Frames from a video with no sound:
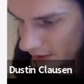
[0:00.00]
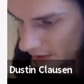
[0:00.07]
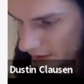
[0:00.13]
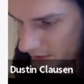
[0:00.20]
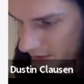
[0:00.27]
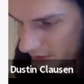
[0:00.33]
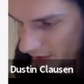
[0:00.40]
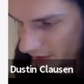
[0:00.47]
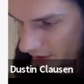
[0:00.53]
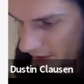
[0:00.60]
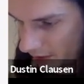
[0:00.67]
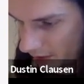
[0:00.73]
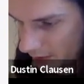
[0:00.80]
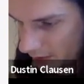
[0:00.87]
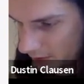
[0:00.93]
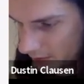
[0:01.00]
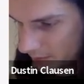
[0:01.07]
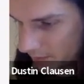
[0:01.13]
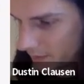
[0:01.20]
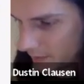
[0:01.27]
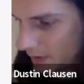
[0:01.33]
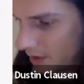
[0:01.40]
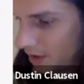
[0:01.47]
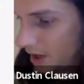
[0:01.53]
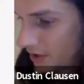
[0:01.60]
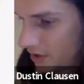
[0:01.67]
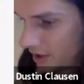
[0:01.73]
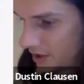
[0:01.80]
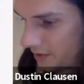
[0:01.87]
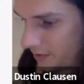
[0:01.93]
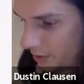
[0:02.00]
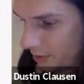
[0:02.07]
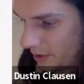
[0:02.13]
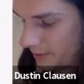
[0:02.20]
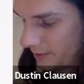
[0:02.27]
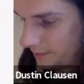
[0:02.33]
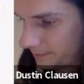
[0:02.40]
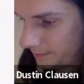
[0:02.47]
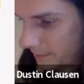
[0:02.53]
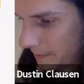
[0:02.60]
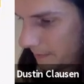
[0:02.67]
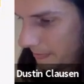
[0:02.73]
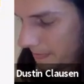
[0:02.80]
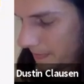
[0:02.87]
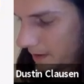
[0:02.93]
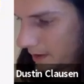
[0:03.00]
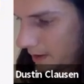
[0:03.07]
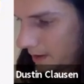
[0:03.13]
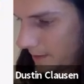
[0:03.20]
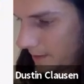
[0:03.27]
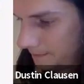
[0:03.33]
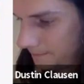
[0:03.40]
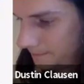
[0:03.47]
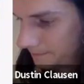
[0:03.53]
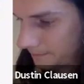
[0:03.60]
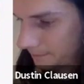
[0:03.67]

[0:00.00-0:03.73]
star, not just for Arham,